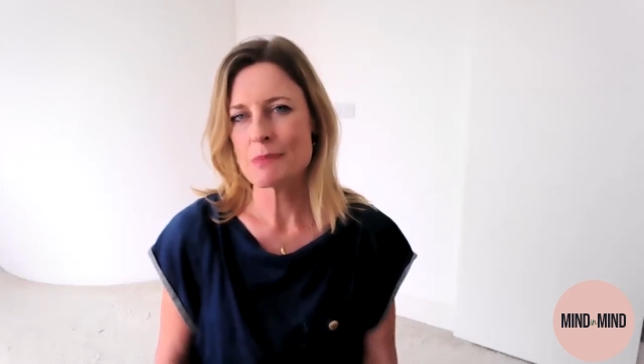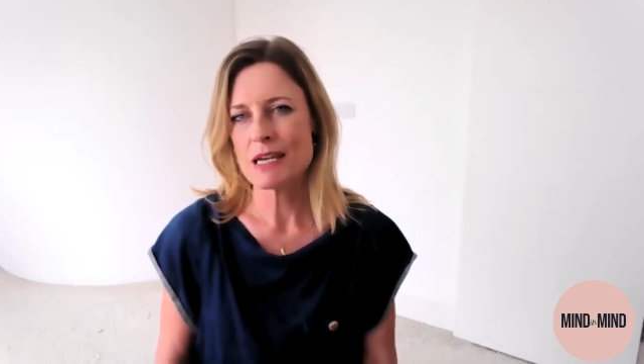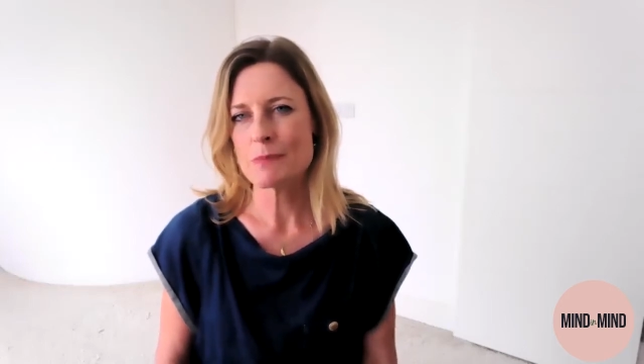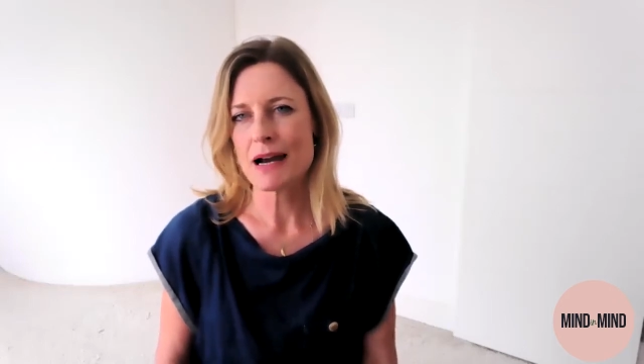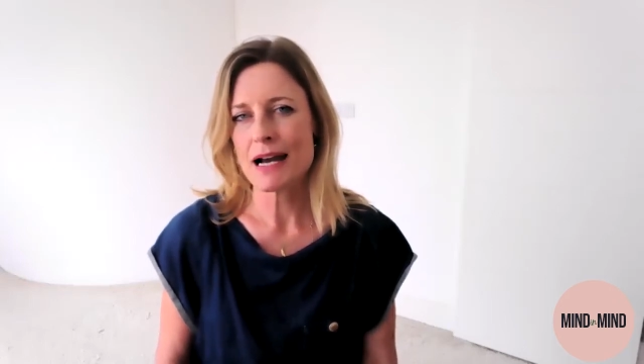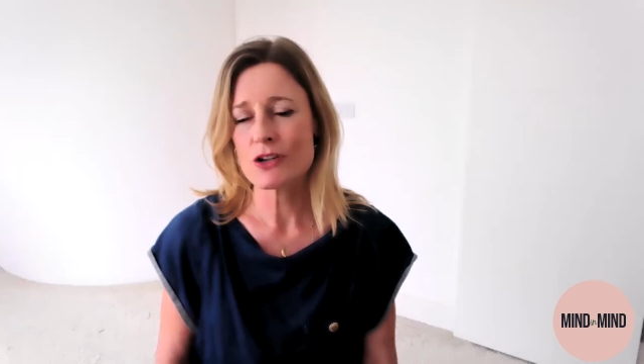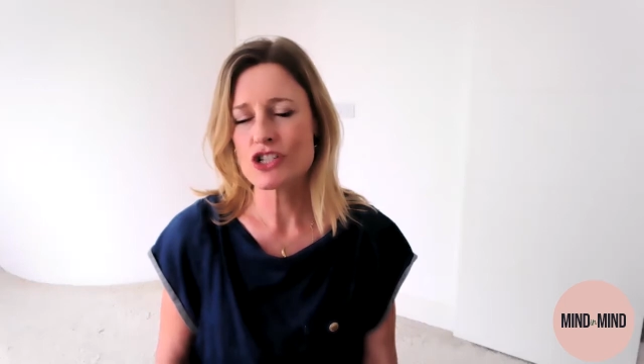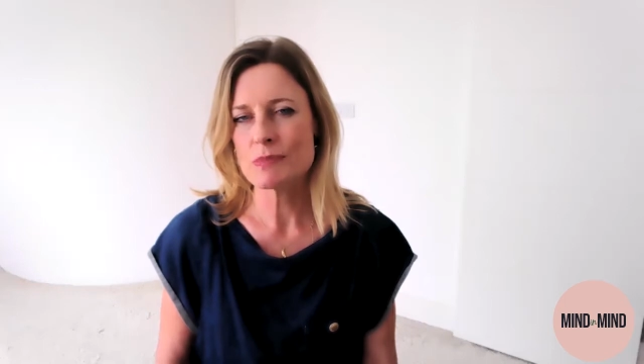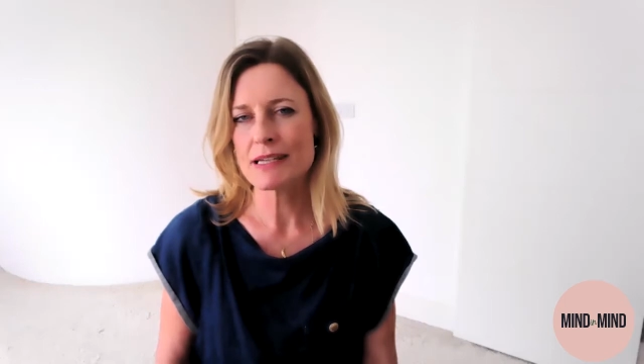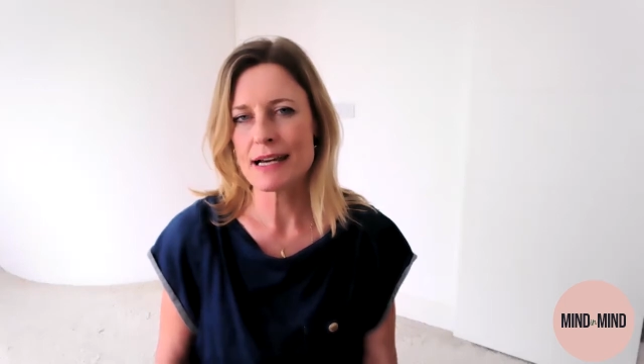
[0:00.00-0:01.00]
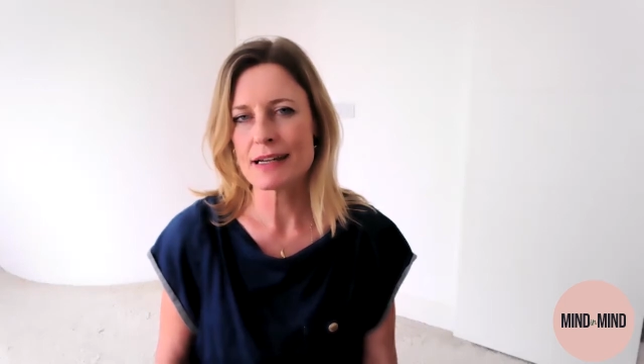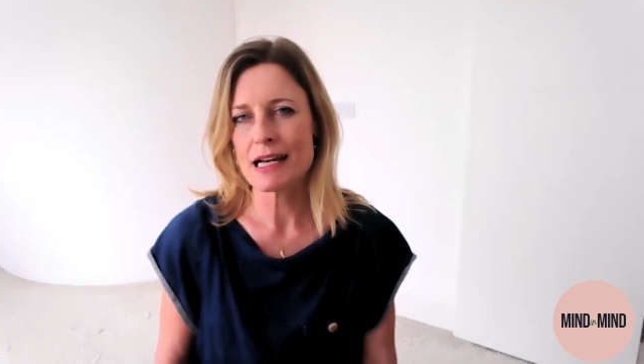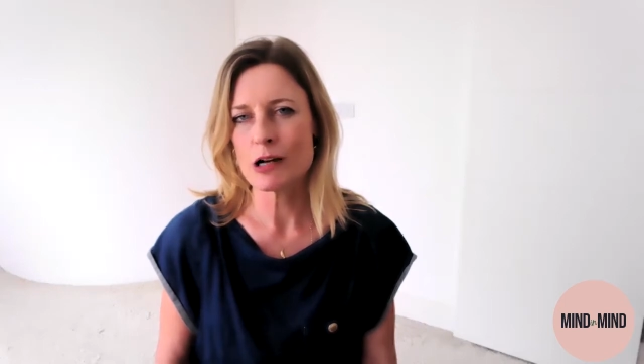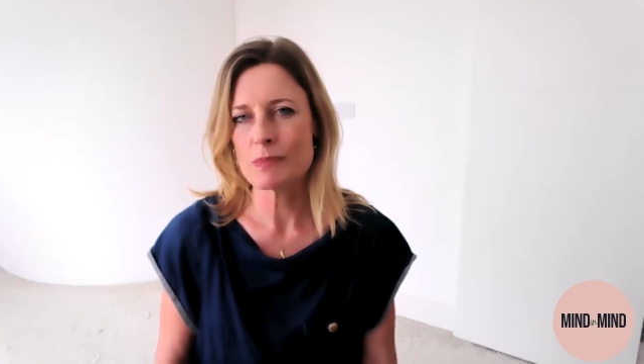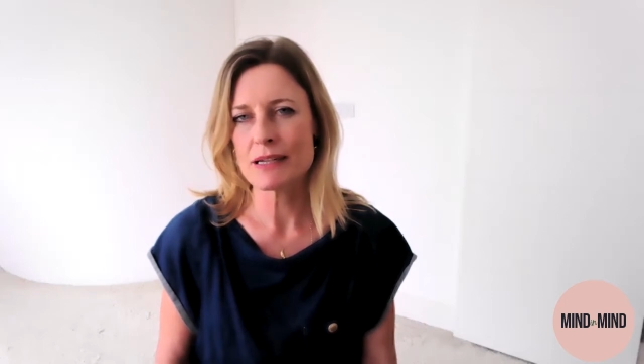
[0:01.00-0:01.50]
me about how she began
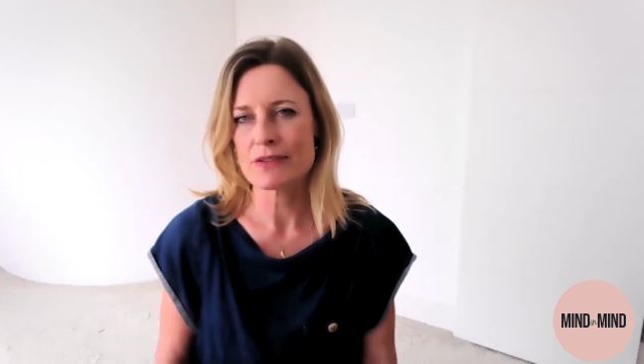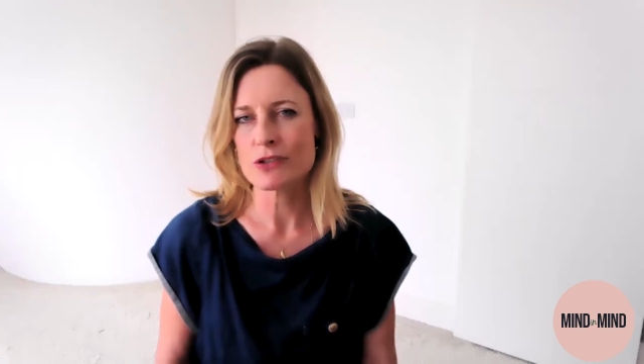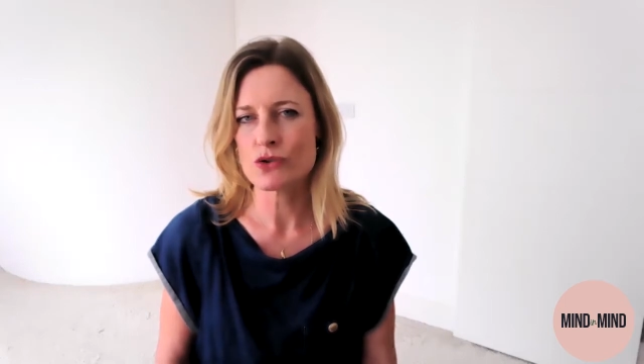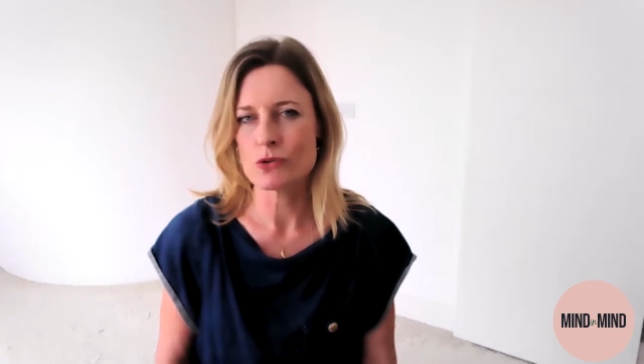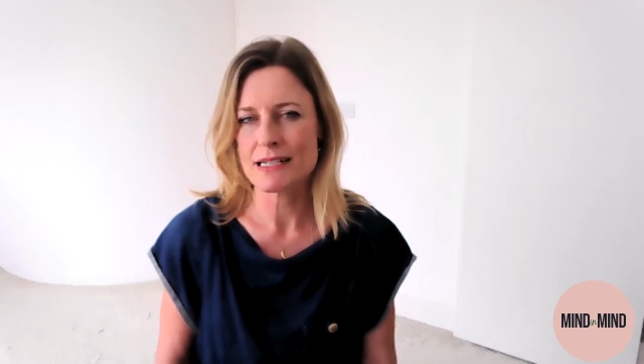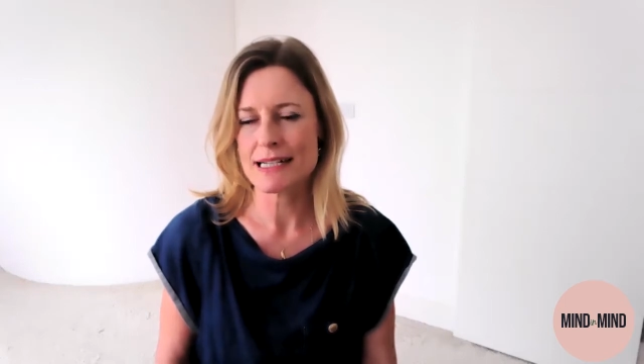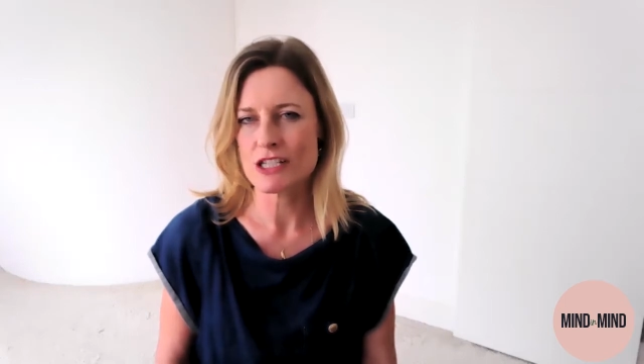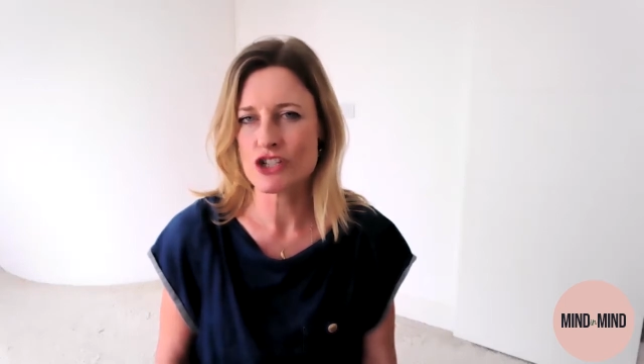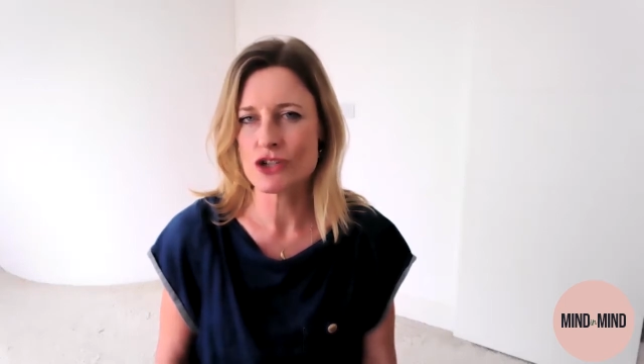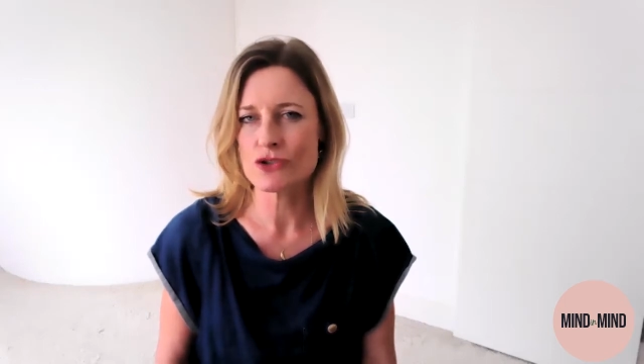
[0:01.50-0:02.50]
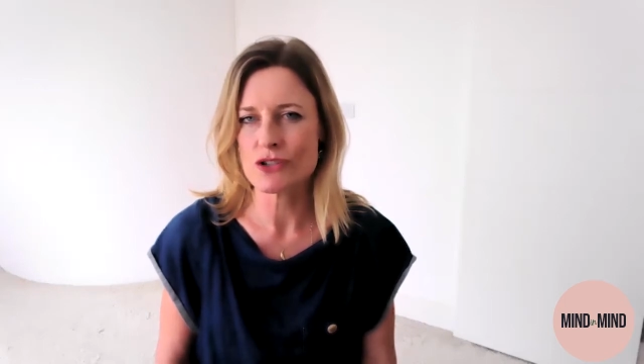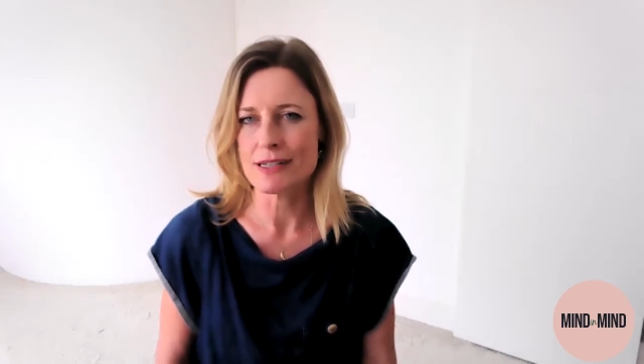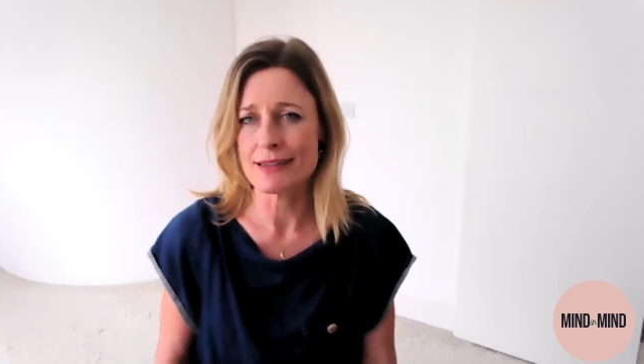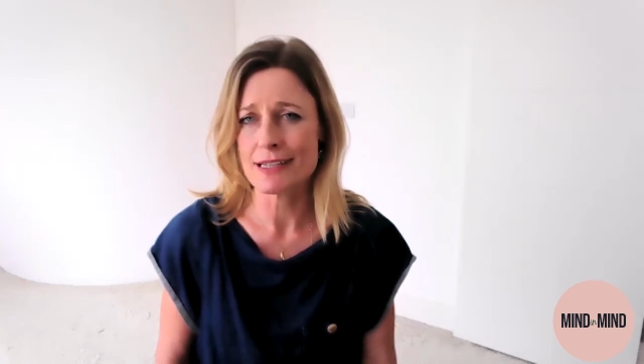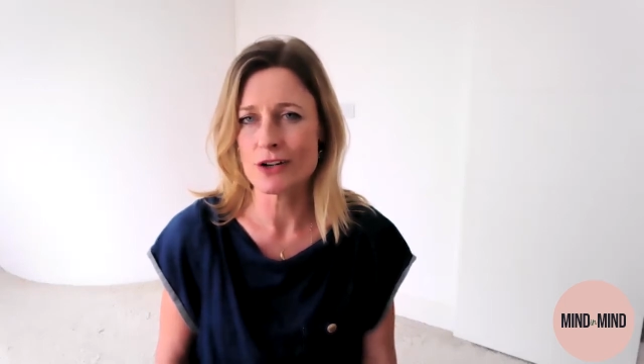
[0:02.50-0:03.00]
helping other traumatised children
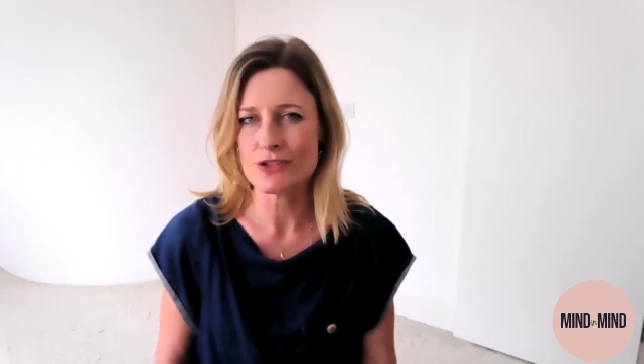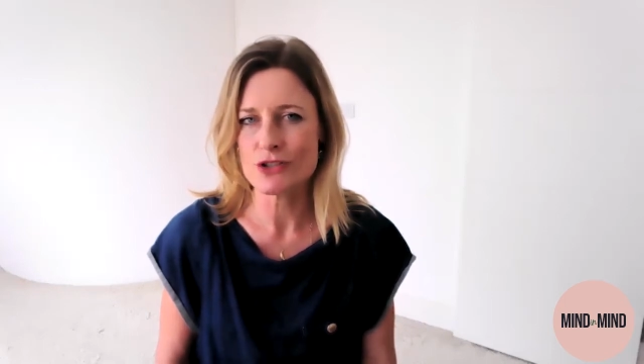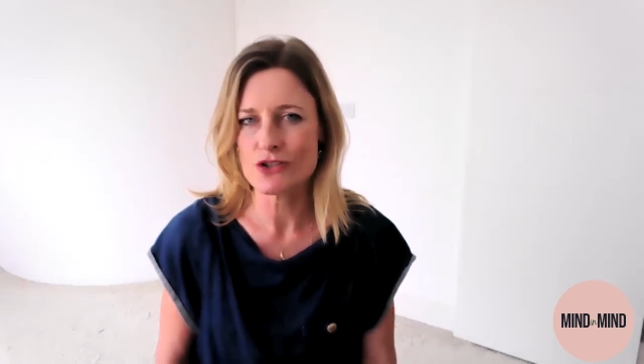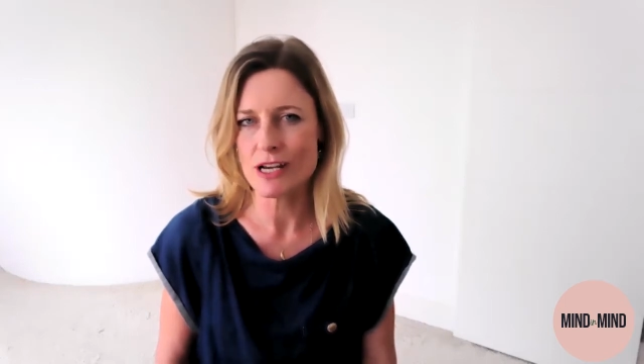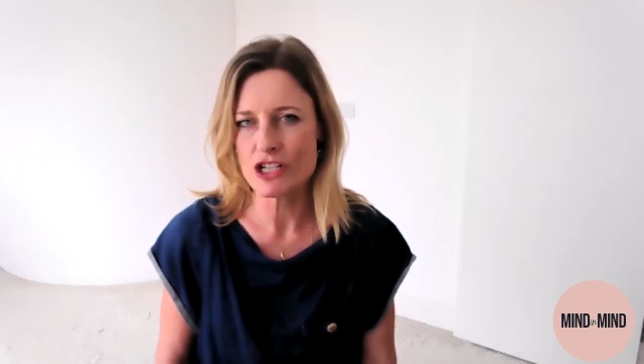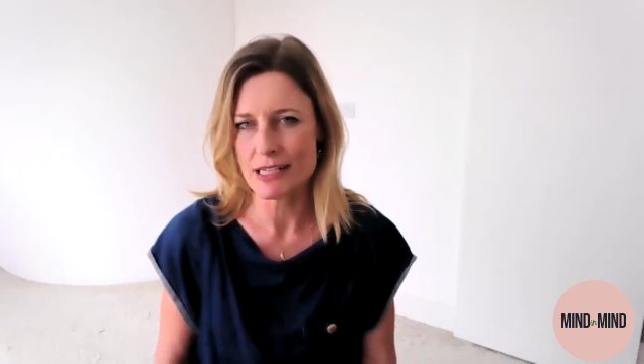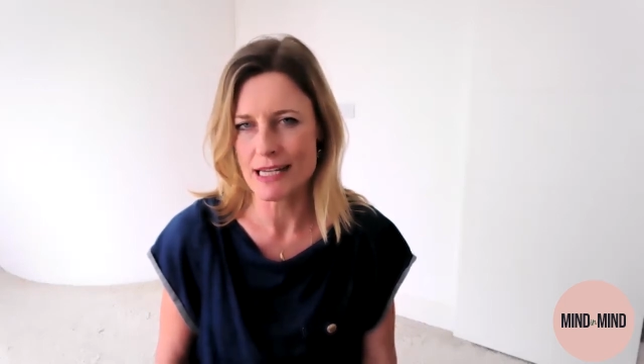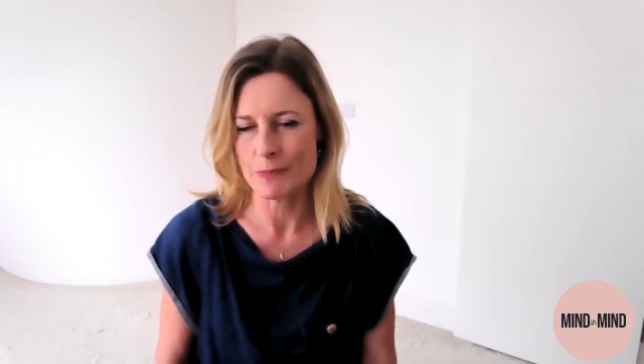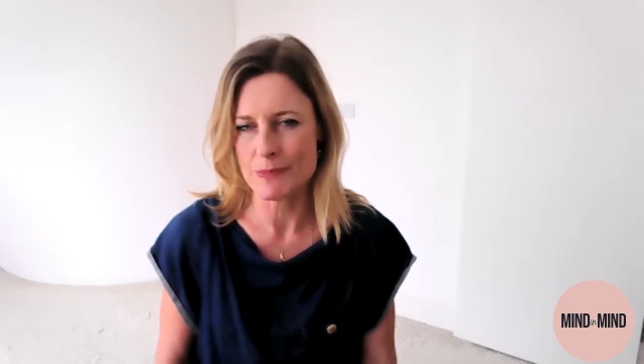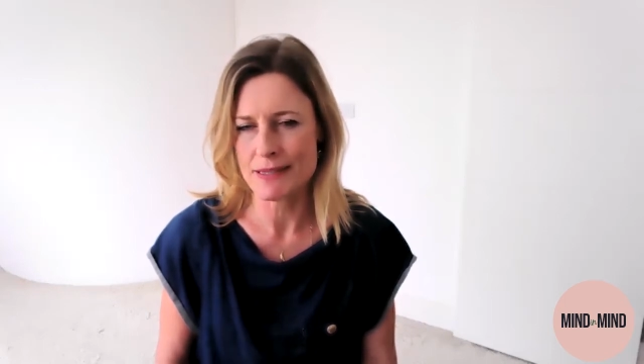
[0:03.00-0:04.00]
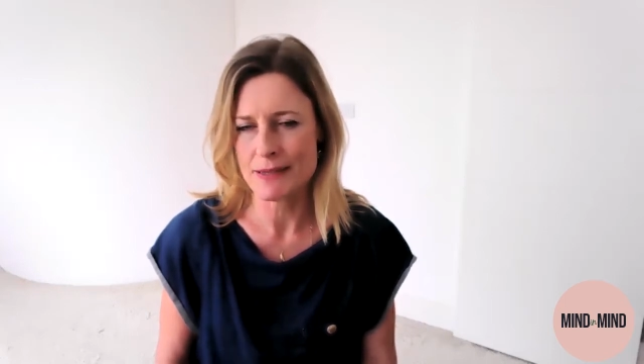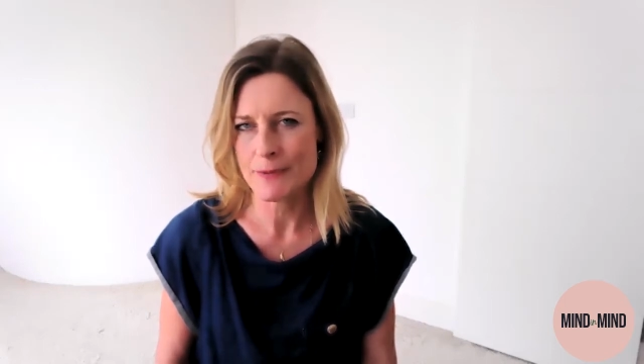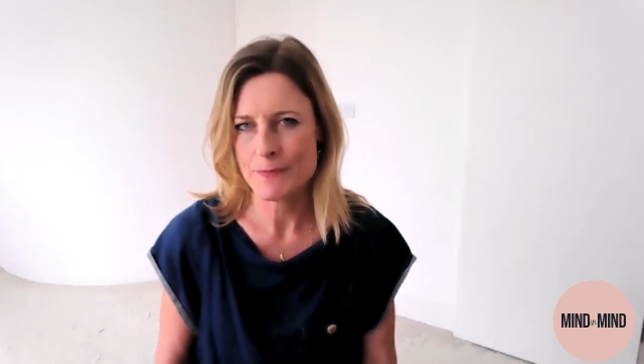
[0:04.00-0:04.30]
in the concentration camps